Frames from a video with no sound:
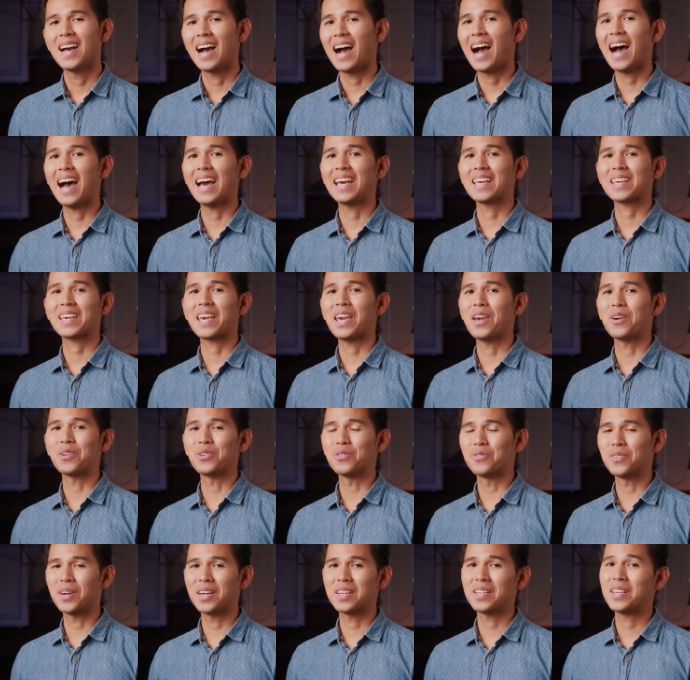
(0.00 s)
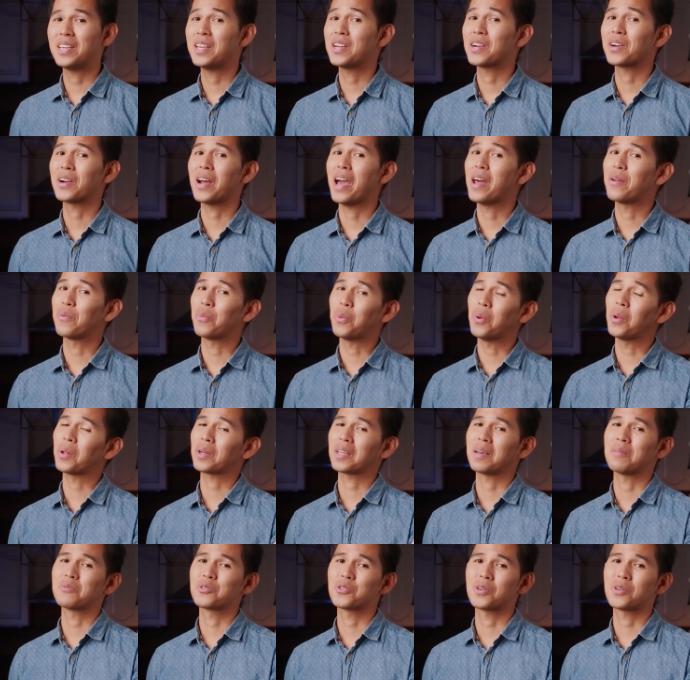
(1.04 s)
Hi, Keo Dovann here, and welcome